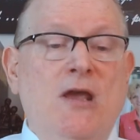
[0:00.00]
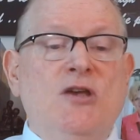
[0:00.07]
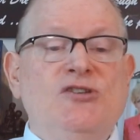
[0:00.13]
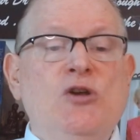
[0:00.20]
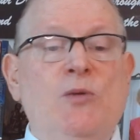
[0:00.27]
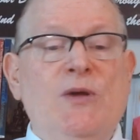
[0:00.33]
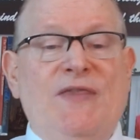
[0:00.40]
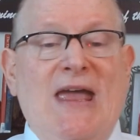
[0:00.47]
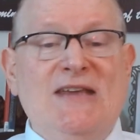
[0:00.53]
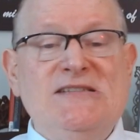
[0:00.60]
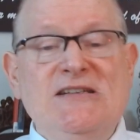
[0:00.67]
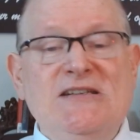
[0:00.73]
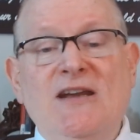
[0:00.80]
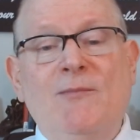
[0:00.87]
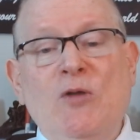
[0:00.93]
So with that
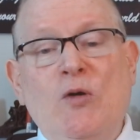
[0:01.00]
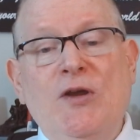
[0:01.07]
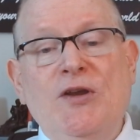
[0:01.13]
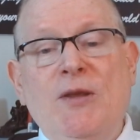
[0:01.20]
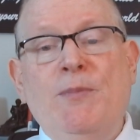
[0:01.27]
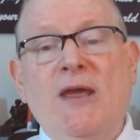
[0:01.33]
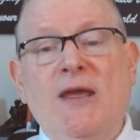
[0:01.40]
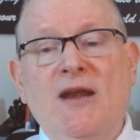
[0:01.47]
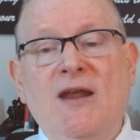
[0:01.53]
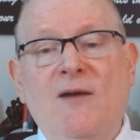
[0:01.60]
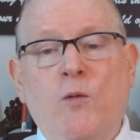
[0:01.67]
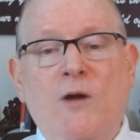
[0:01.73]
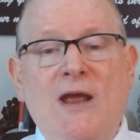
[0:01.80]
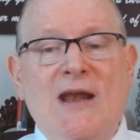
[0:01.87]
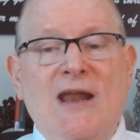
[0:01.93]
said, I'm going to pick it
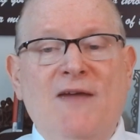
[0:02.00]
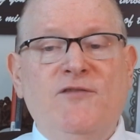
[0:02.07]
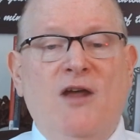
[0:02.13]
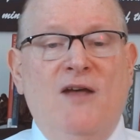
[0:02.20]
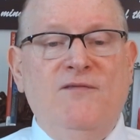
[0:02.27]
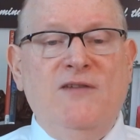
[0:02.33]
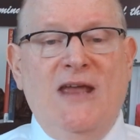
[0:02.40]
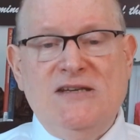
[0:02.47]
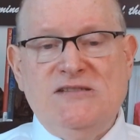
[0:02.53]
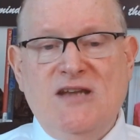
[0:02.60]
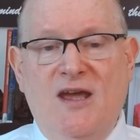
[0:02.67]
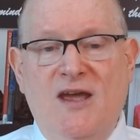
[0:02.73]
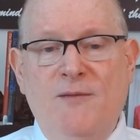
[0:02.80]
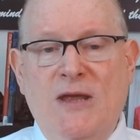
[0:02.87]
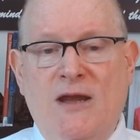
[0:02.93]
up where I left off last
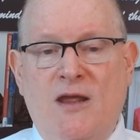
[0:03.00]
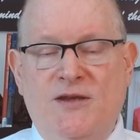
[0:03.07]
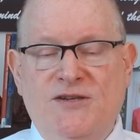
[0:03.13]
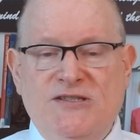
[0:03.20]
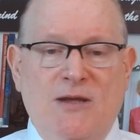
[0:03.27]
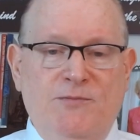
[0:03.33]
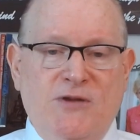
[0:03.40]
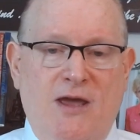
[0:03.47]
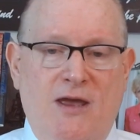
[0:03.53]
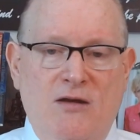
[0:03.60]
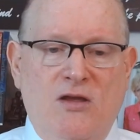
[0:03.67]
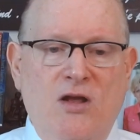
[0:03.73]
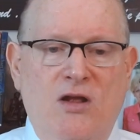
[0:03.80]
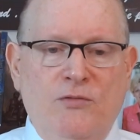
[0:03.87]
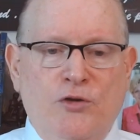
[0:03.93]
time in a subtitle
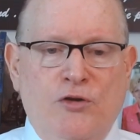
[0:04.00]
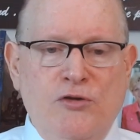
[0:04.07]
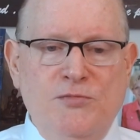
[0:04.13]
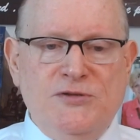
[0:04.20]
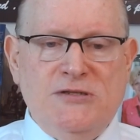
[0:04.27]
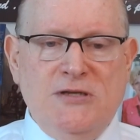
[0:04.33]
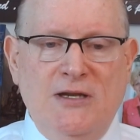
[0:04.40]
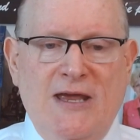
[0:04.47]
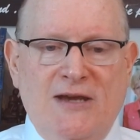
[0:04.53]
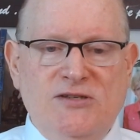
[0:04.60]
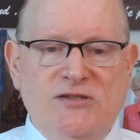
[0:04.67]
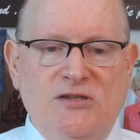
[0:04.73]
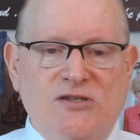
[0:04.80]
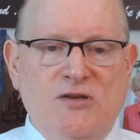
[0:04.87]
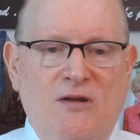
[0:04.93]
called Group
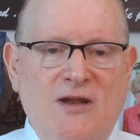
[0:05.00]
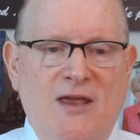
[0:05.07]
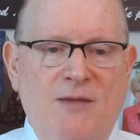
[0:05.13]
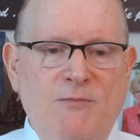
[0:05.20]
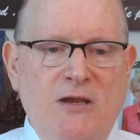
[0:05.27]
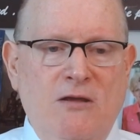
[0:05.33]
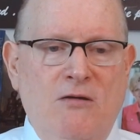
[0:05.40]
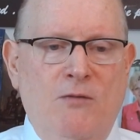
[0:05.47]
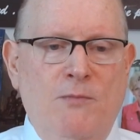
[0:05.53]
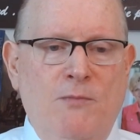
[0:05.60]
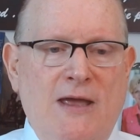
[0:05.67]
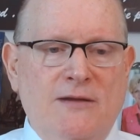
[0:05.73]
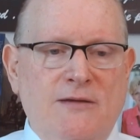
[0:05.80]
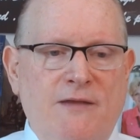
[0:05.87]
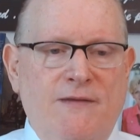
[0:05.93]
Selection. So let me go
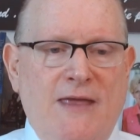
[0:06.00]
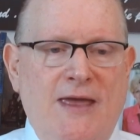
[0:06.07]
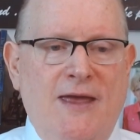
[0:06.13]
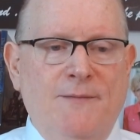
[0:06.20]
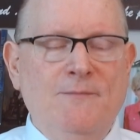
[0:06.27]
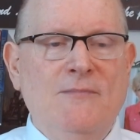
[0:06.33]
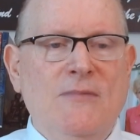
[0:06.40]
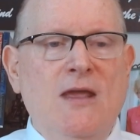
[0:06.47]
back to that.